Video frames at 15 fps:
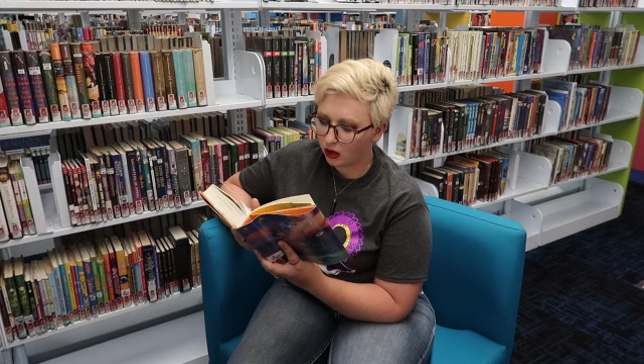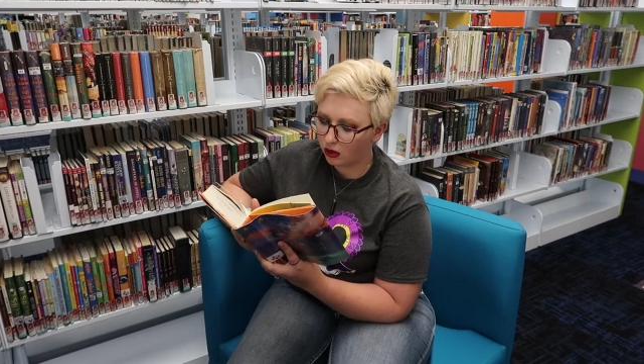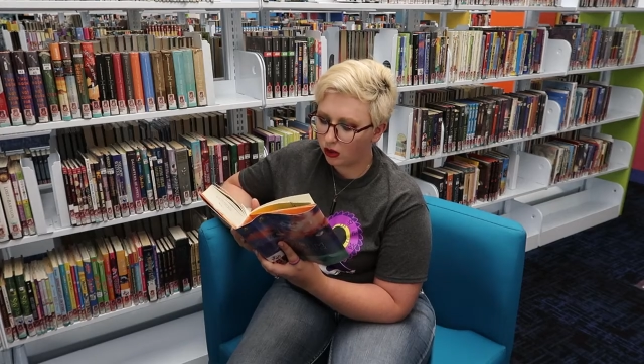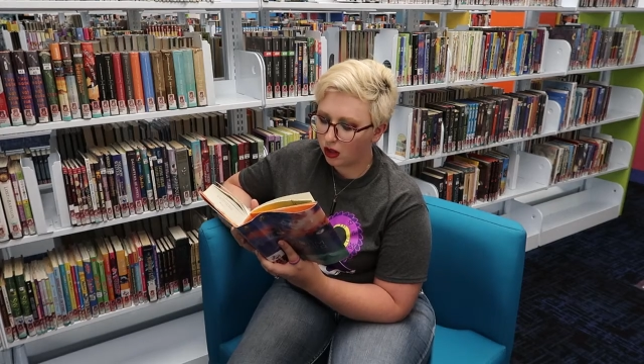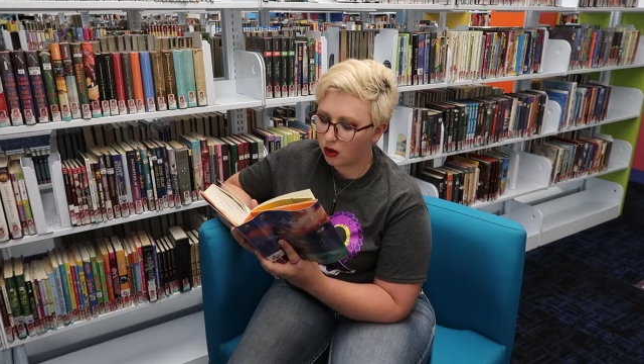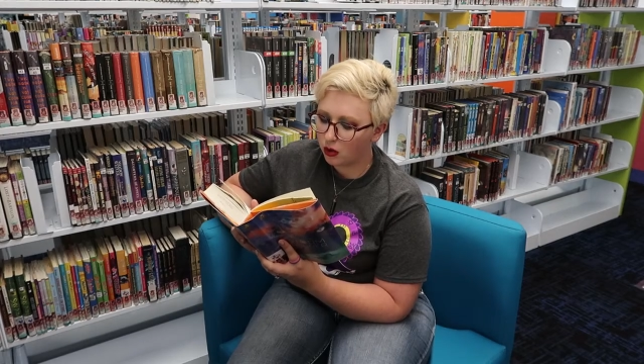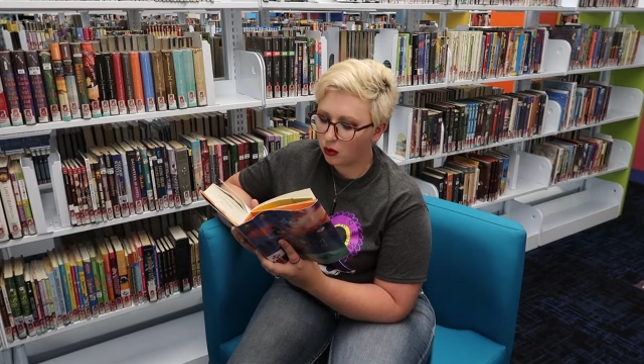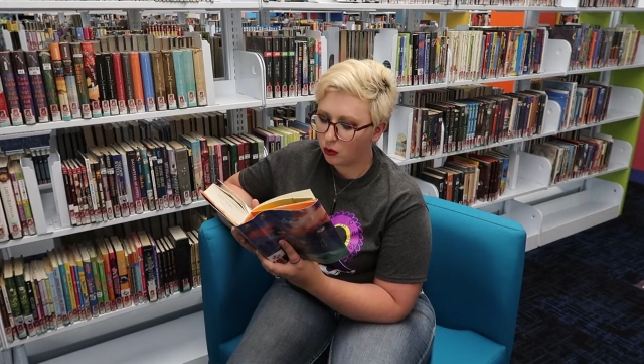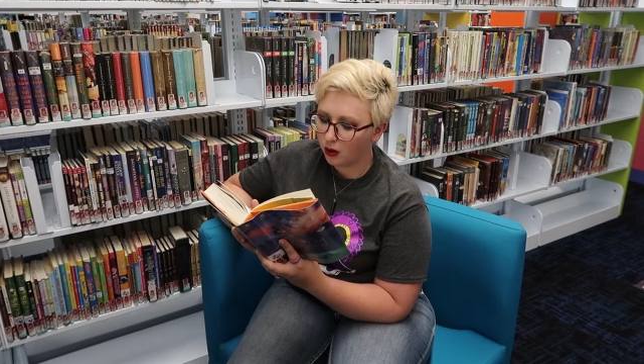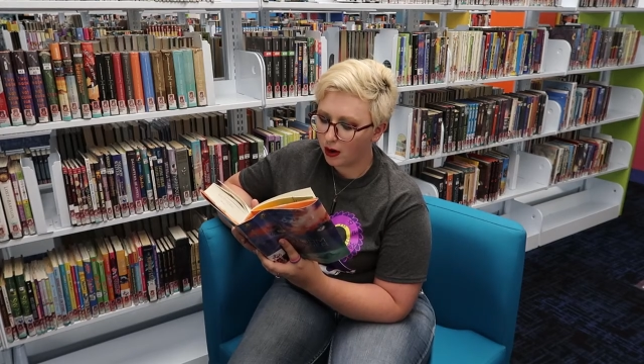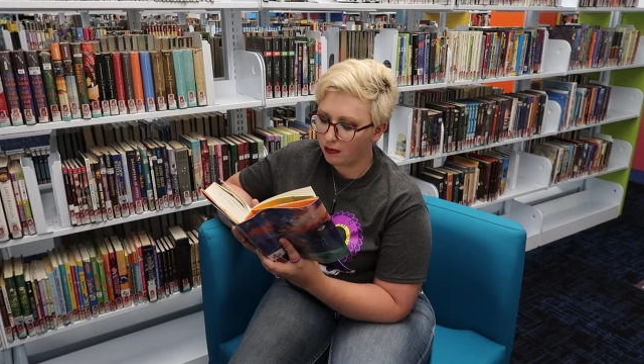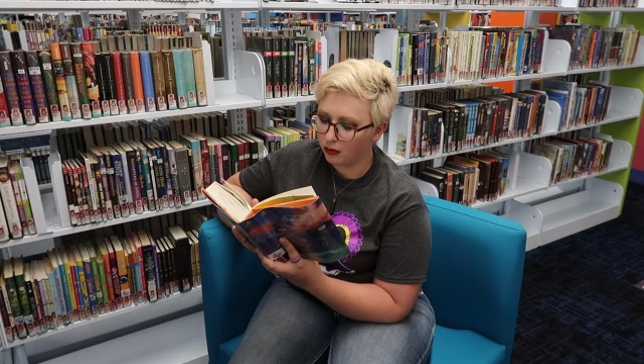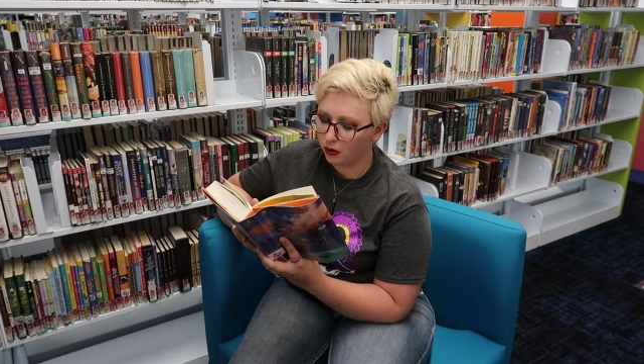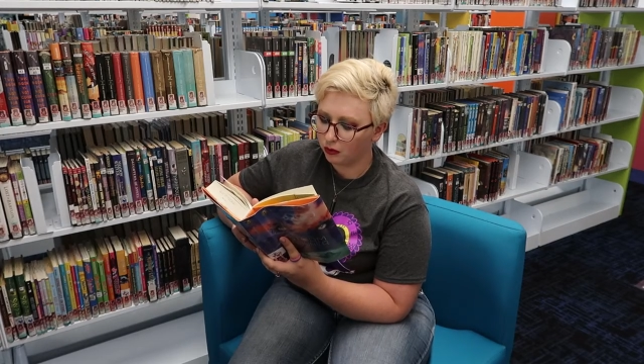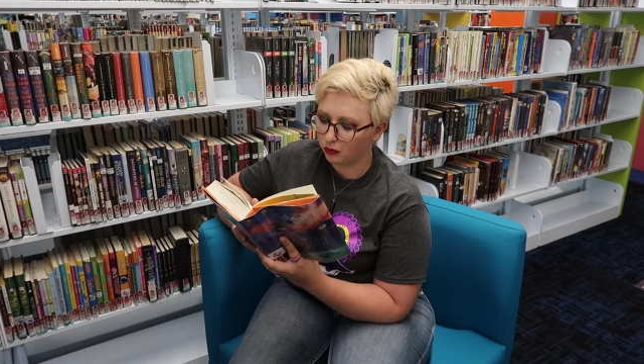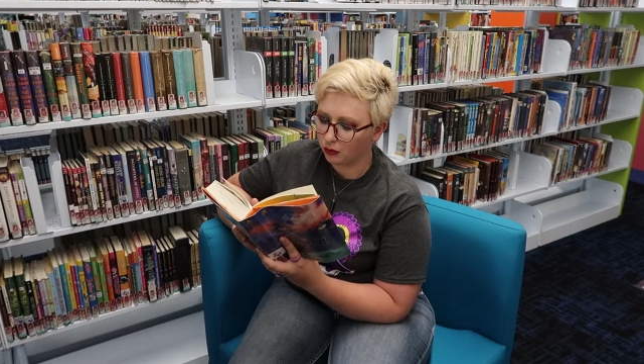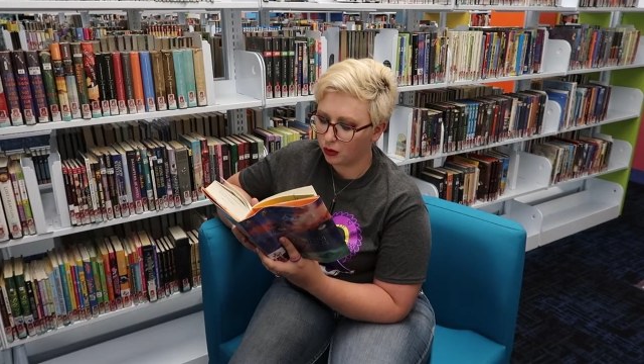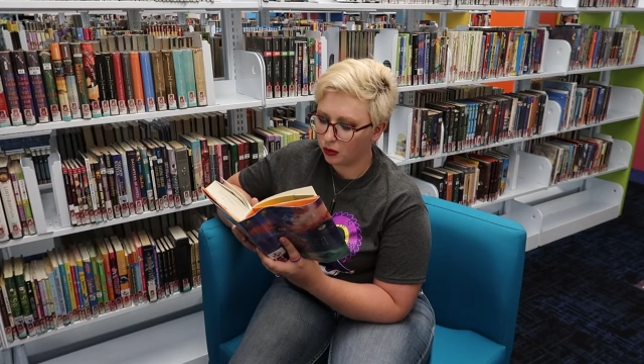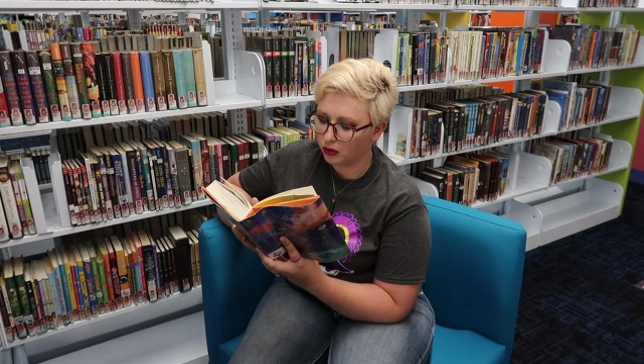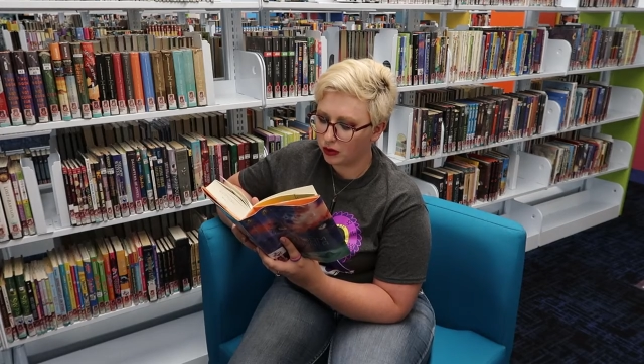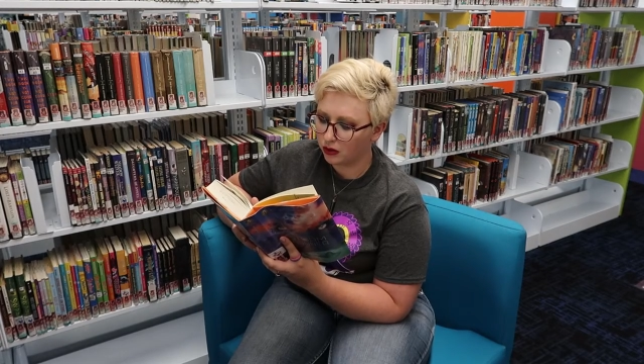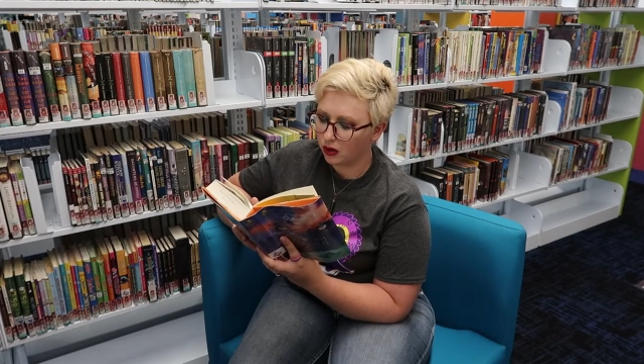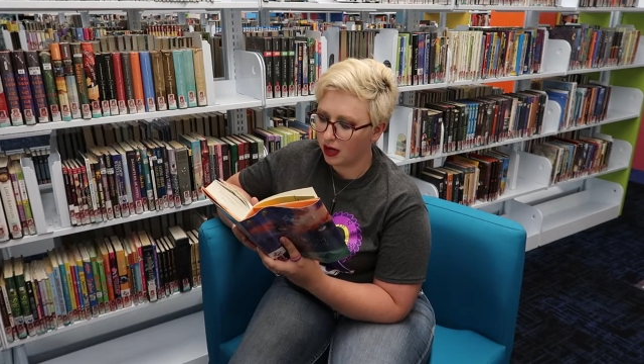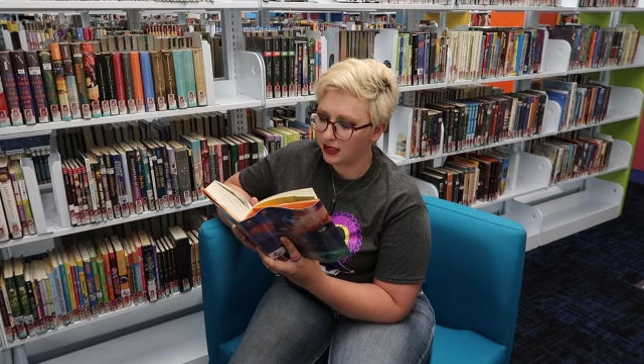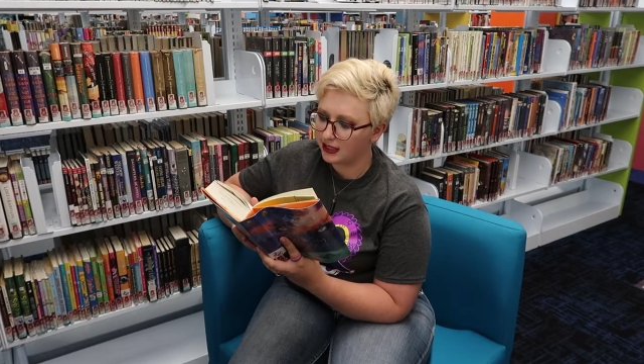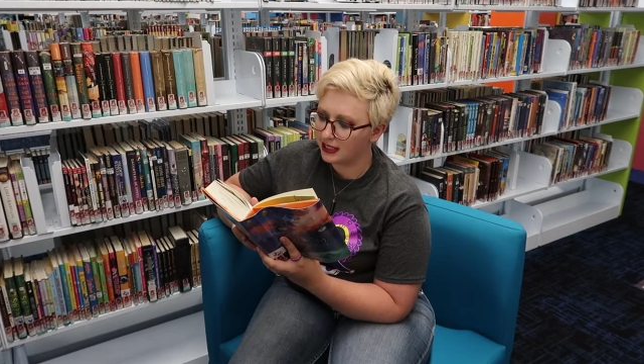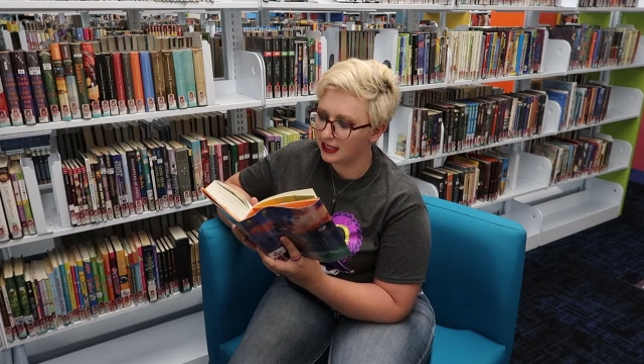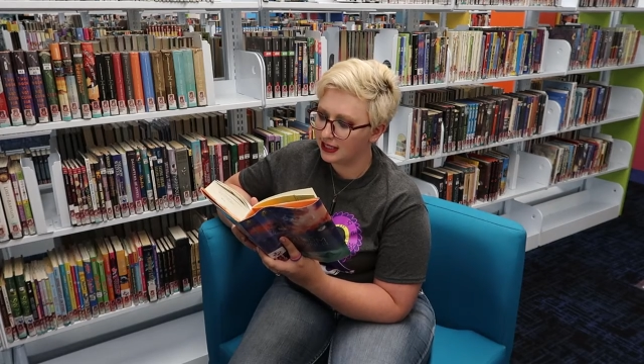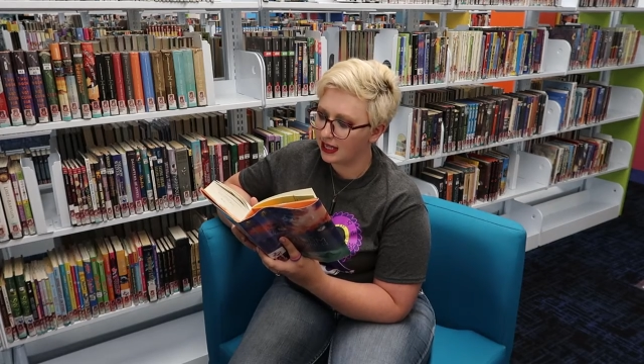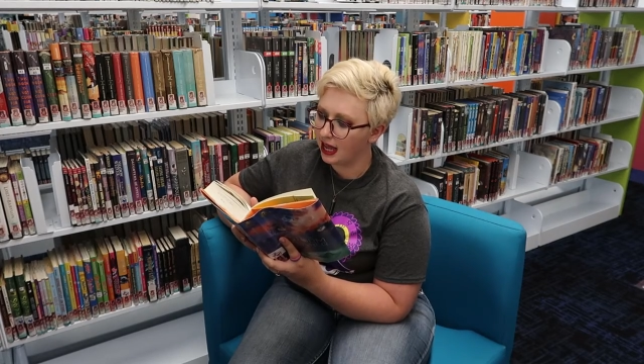A low rumble rolled
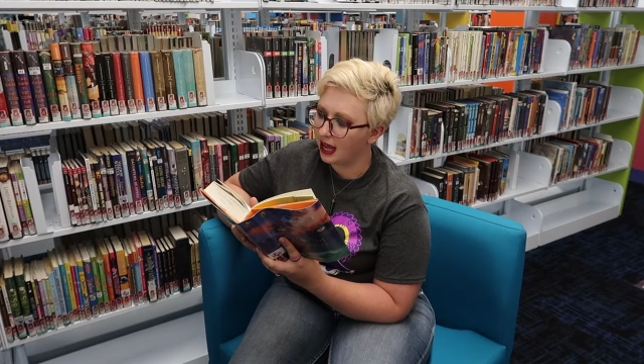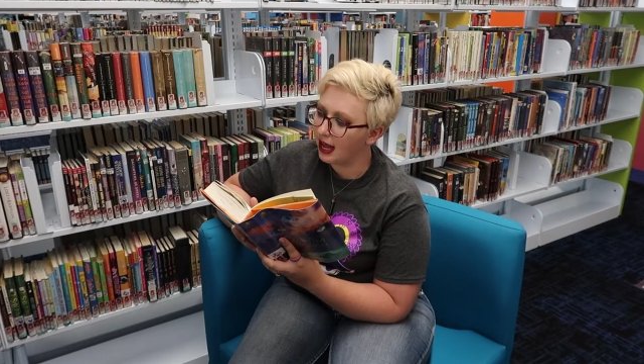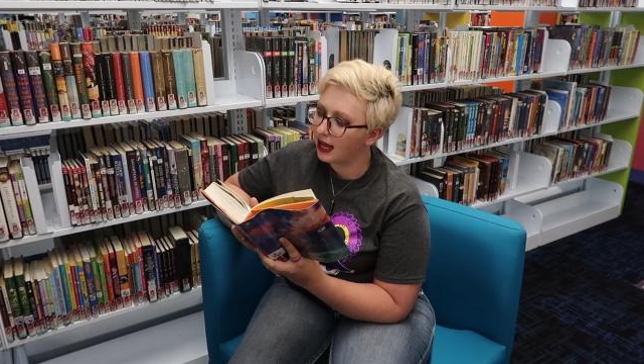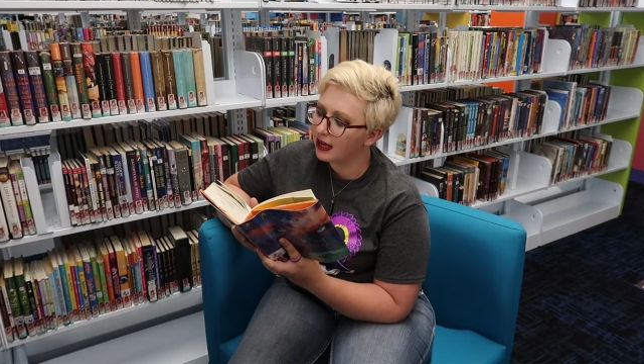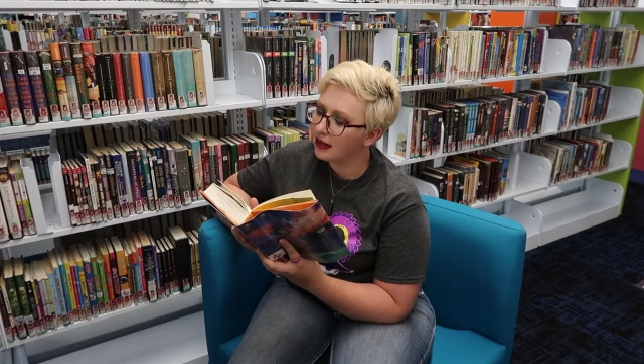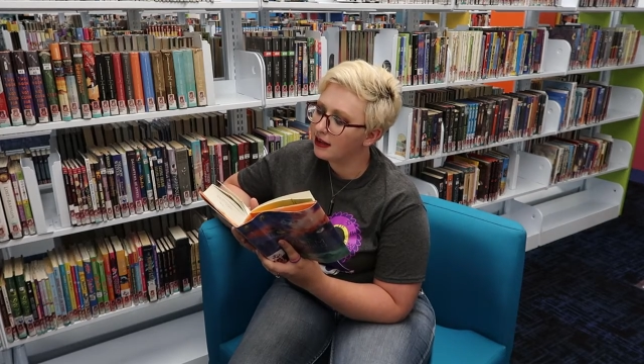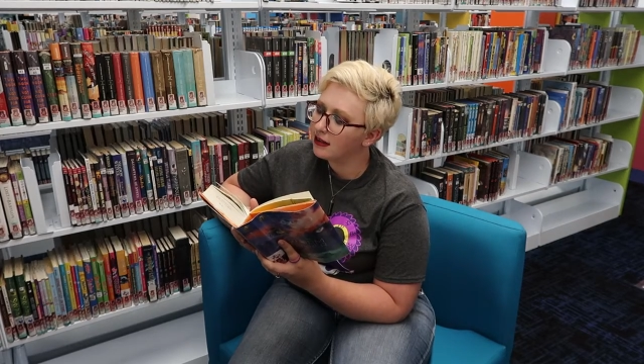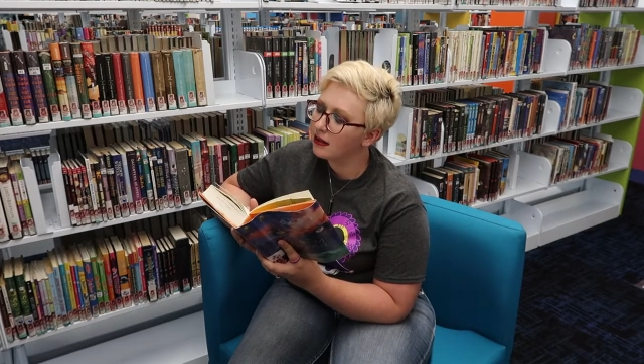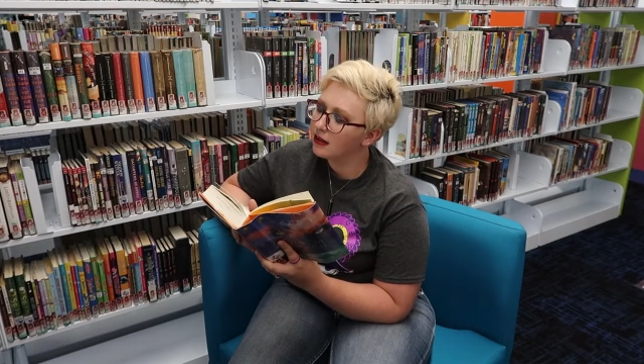across the sky.